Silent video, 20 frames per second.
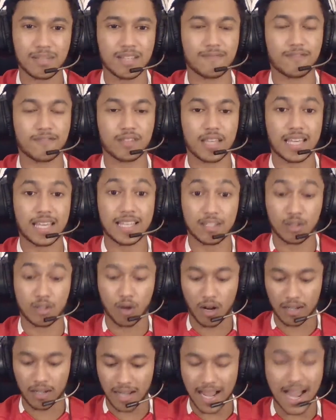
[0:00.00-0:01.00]
he's
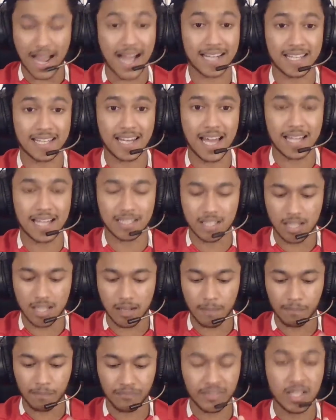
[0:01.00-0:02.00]
got:
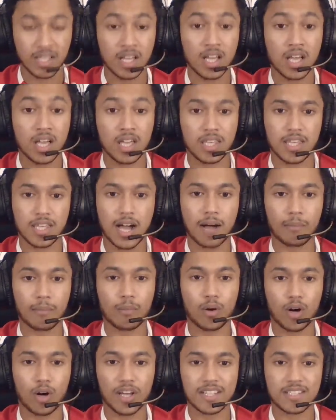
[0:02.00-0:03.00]
Atalanta,
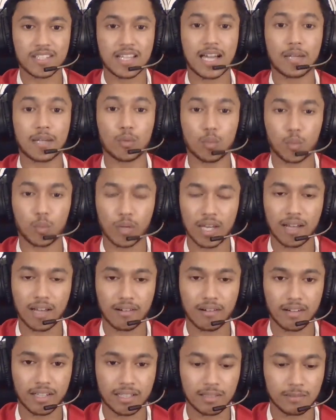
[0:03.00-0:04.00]
Young Boys, and
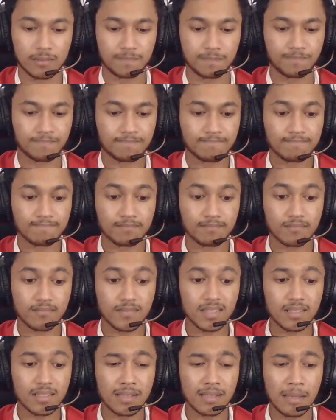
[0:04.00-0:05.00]
Villarreal.
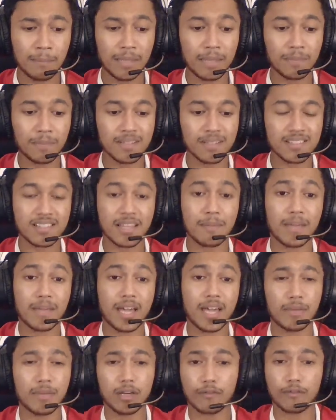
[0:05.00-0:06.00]
People say
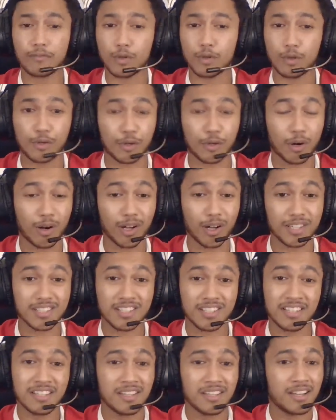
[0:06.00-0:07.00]
maybe a few
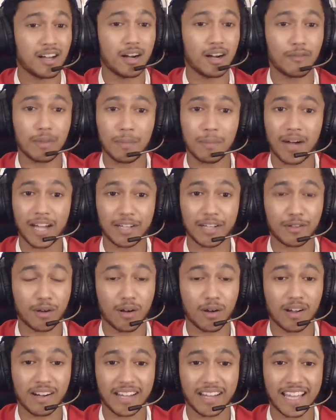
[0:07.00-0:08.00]
draws. We might
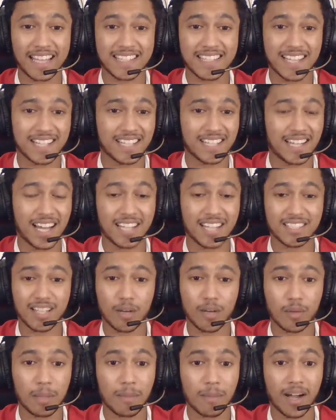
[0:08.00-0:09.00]
draw against
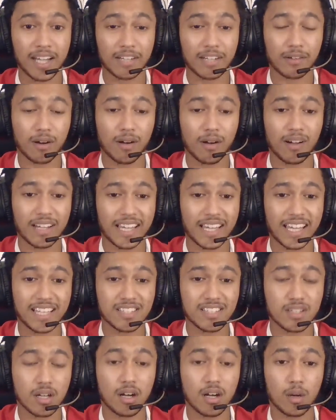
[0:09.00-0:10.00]
Atalanta. We might draw
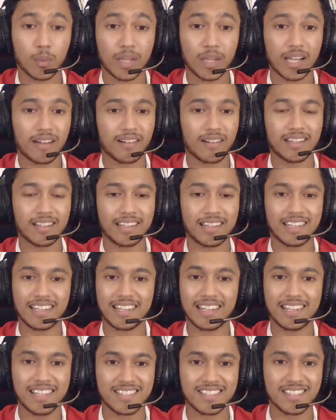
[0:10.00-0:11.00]
against Villarreal.
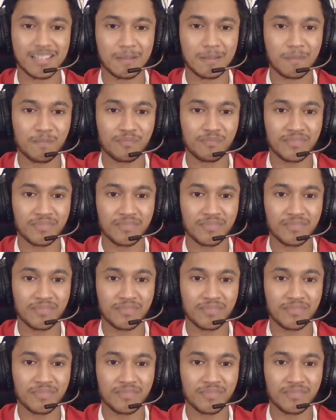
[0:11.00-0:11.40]
Listen,